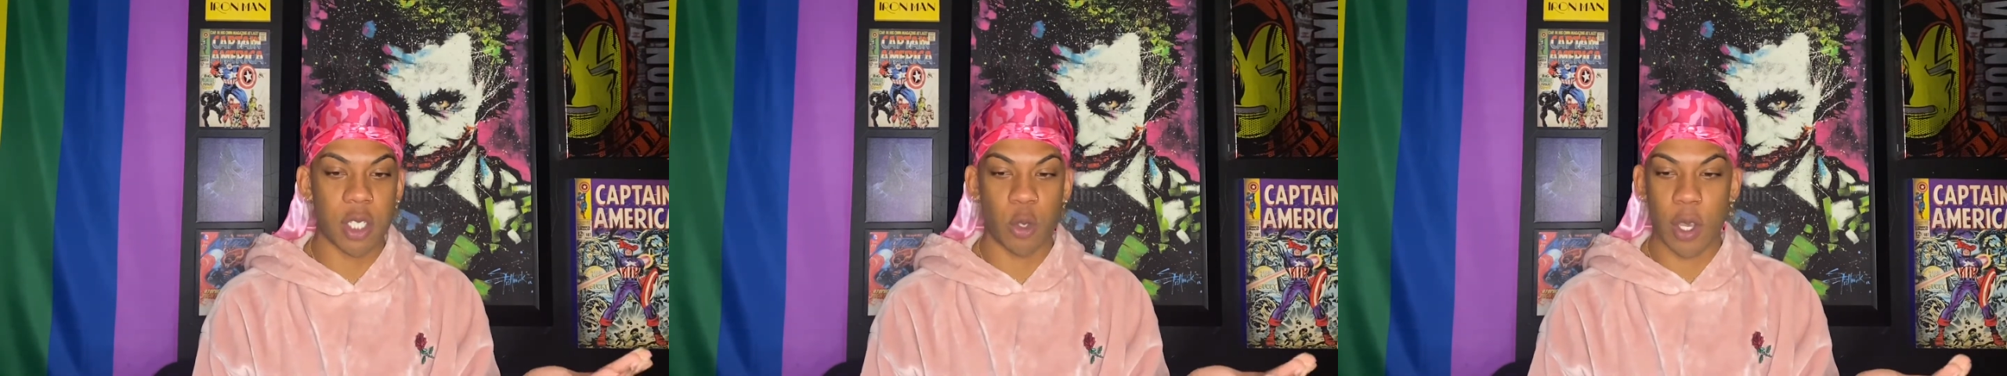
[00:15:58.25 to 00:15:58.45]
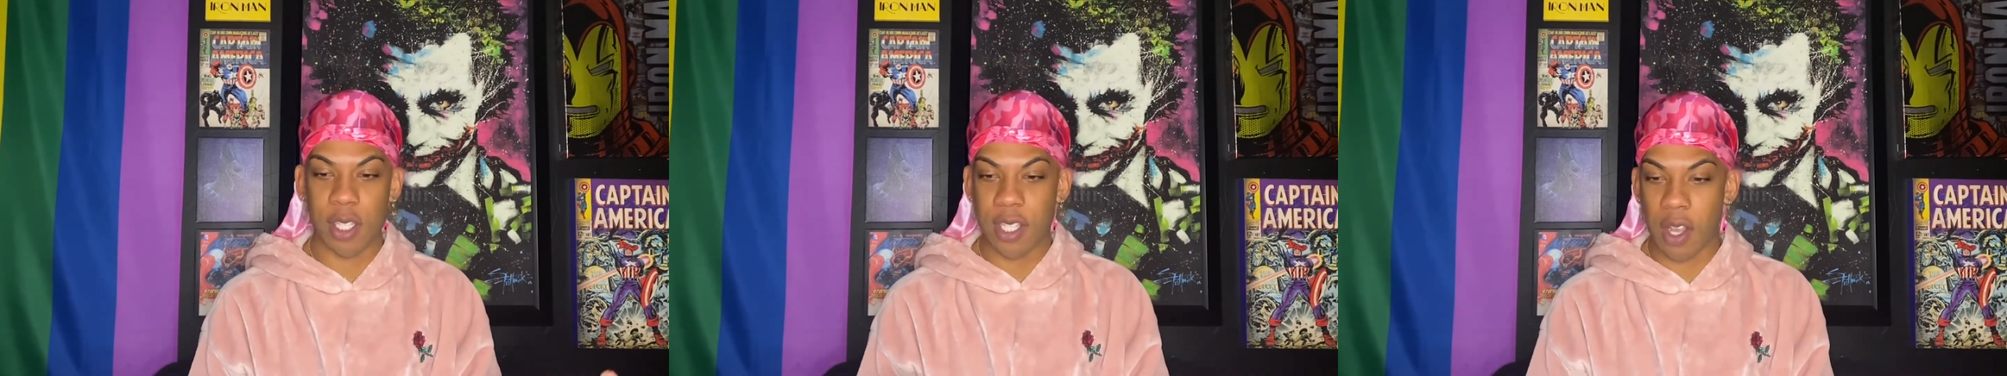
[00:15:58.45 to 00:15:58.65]

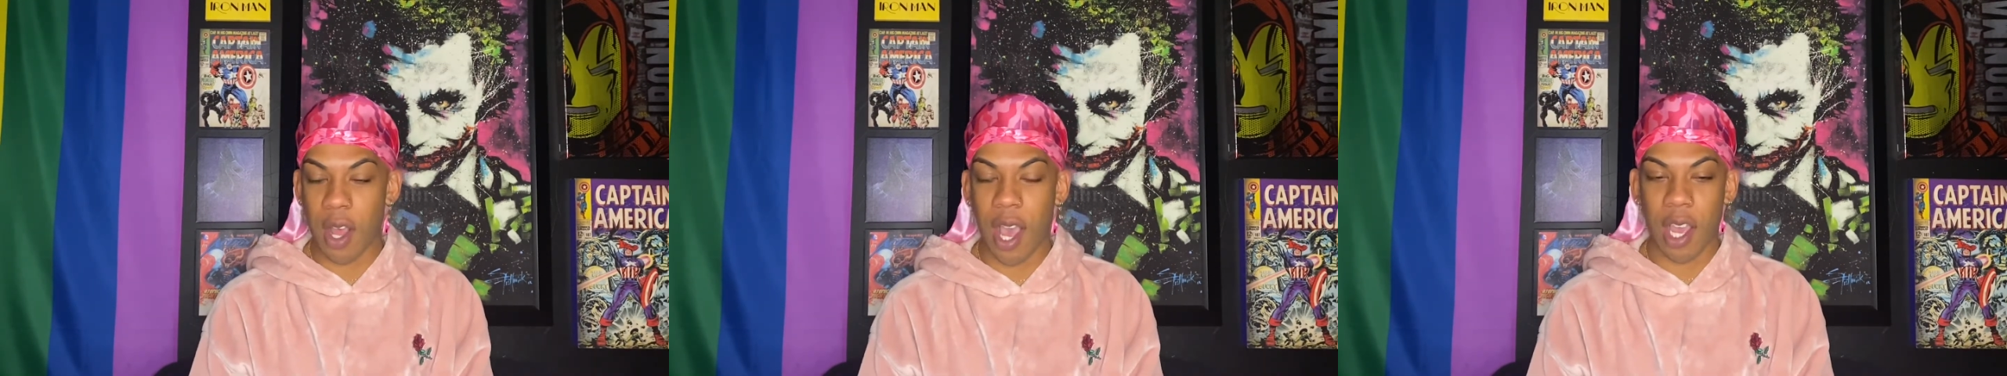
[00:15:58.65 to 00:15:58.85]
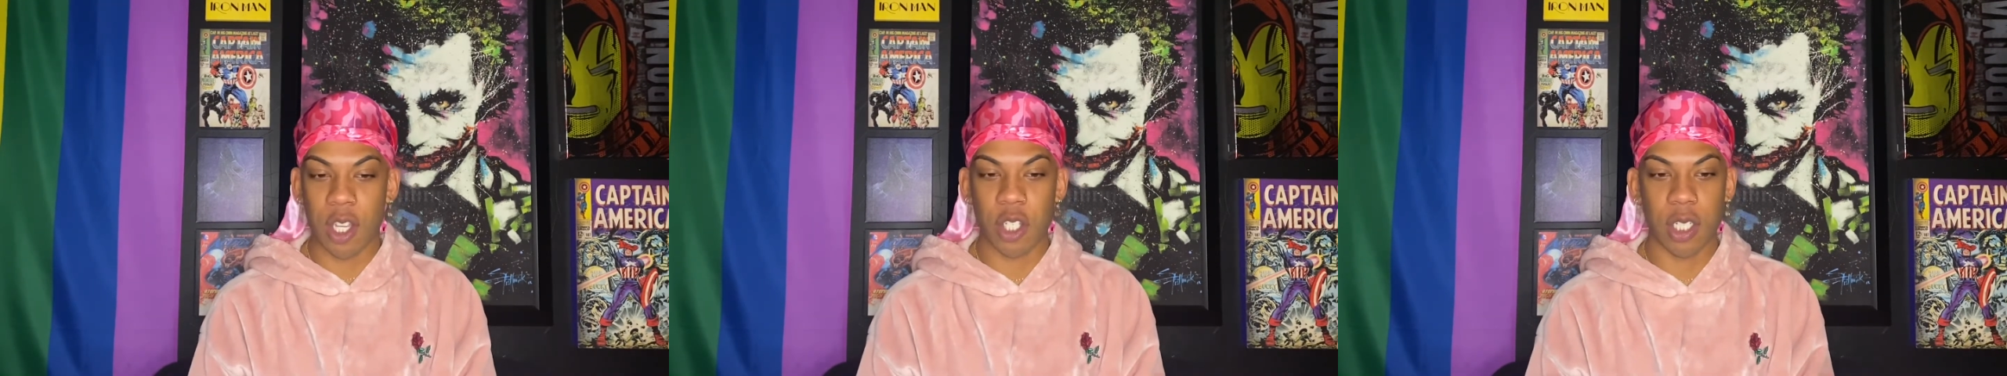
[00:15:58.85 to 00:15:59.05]
Do I tell
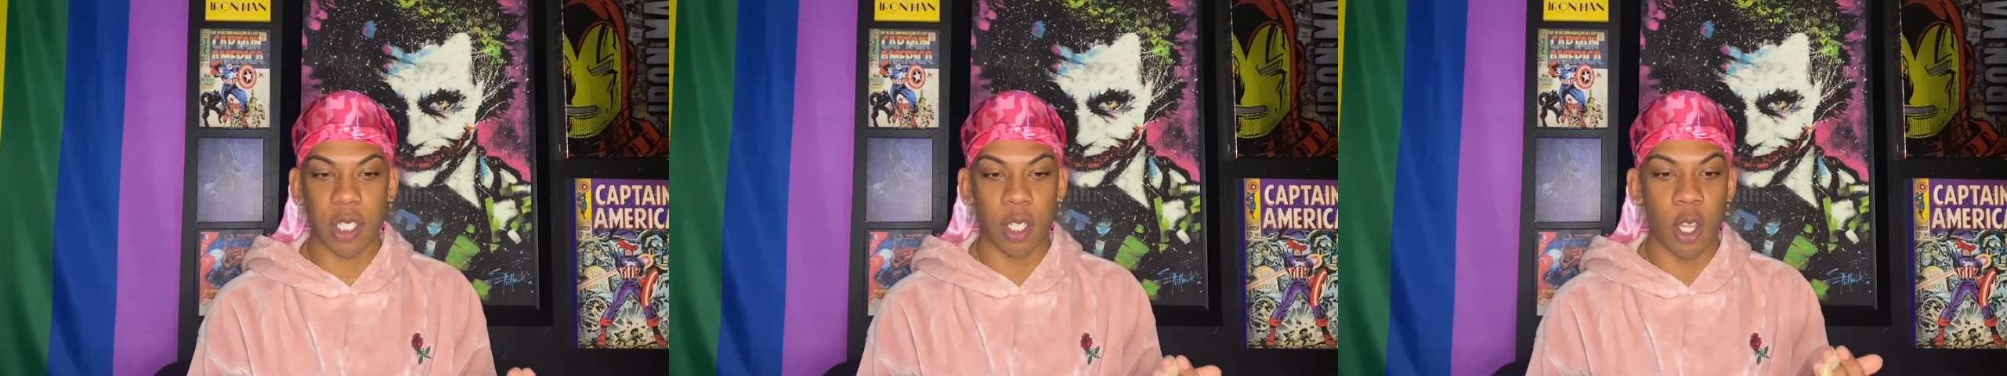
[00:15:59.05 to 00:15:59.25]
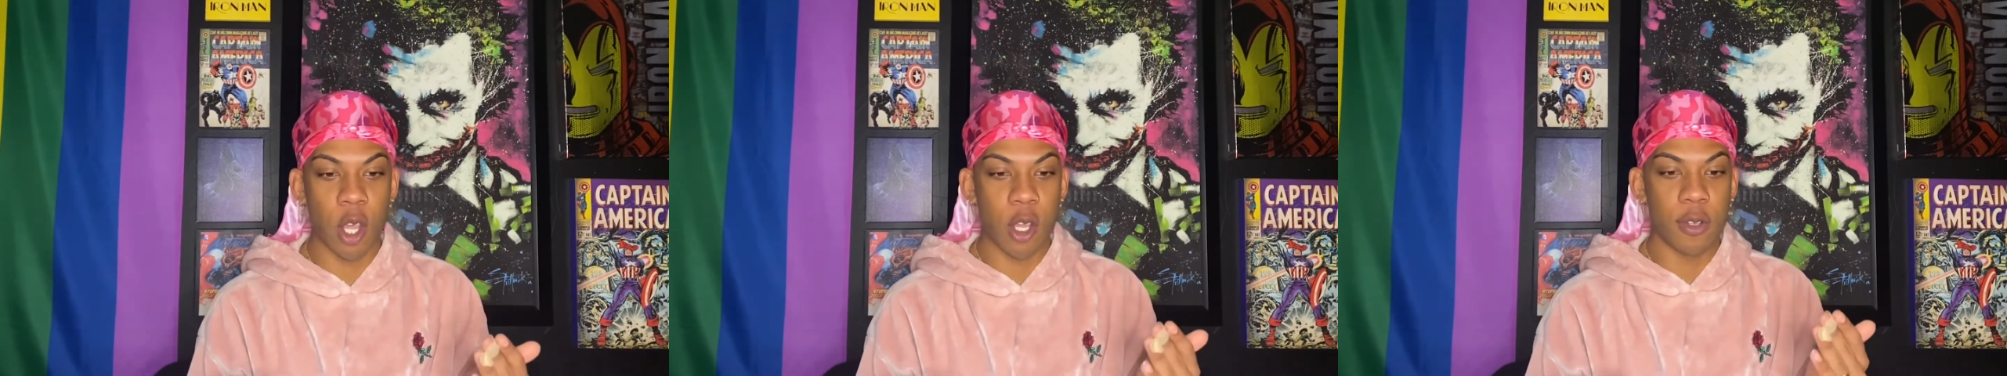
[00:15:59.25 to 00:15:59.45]

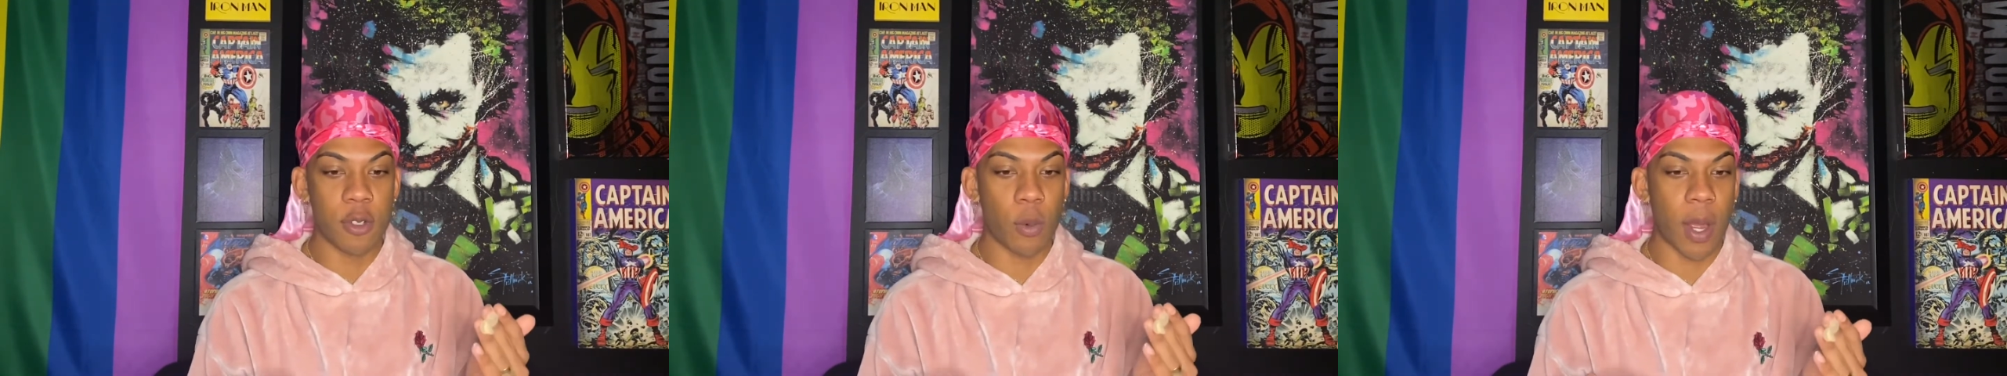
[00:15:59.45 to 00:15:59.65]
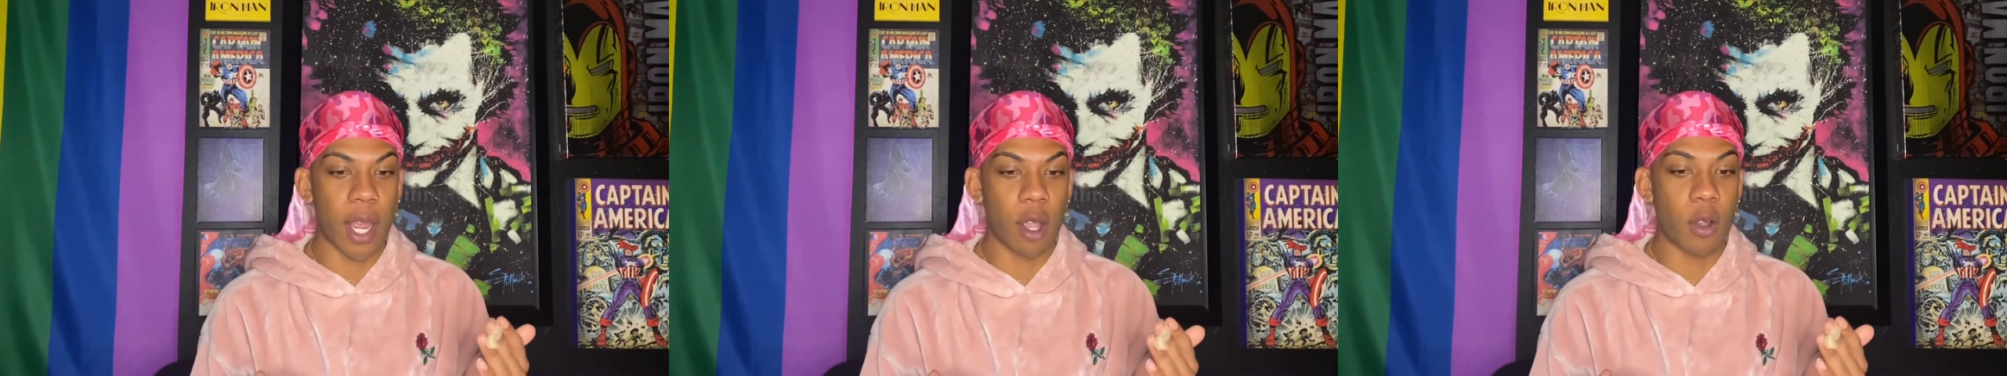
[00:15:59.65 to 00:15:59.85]
Ashley? Do
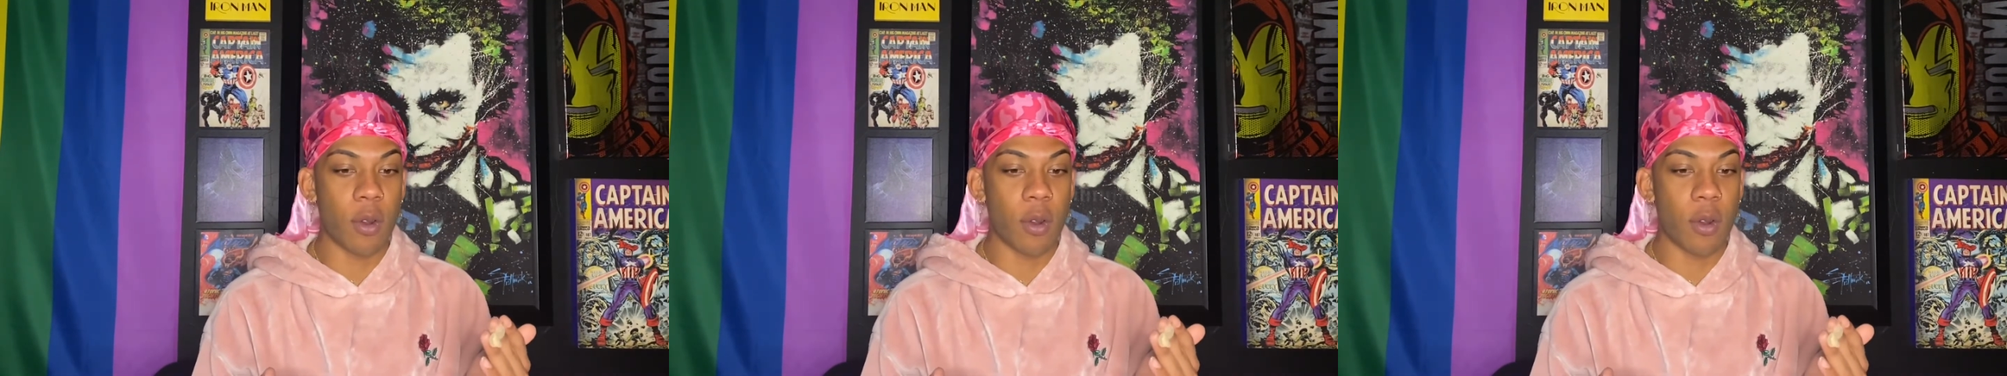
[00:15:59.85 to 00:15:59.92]
I go